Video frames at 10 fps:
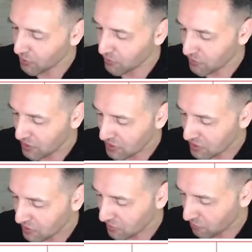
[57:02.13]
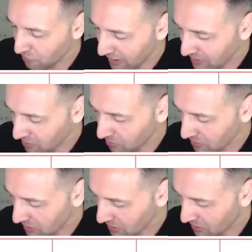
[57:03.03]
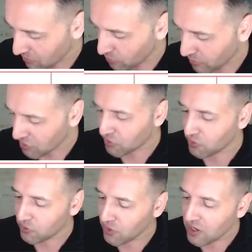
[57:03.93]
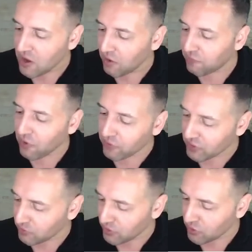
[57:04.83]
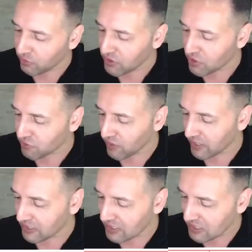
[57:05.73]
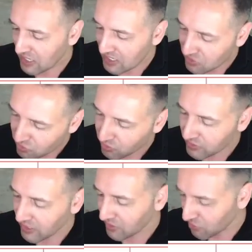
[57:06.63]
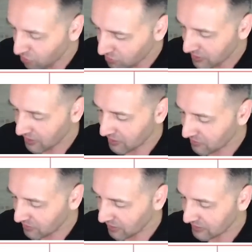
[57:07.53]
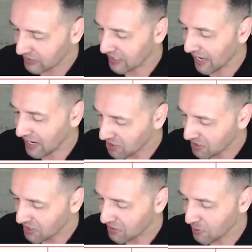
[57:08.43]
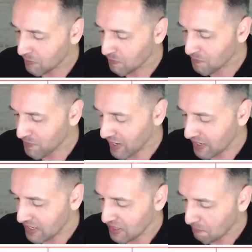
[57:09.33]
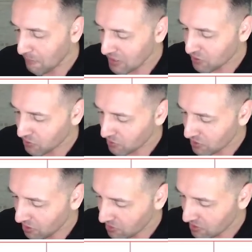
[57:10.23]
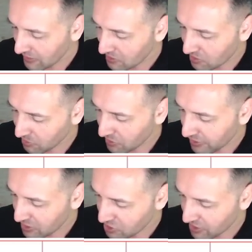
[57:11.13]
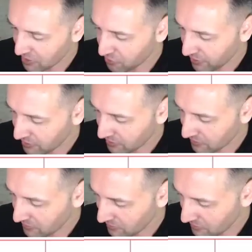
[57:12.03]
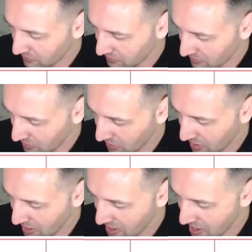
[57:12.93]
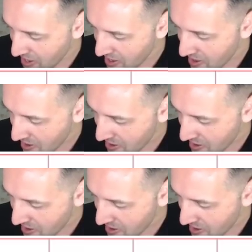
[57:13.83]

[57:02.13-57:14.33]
this radical here, which to a foreigner would normally just write it as stroke down, like this. Actually, in the muscles goes like this. I'm going to exaggerate it. There,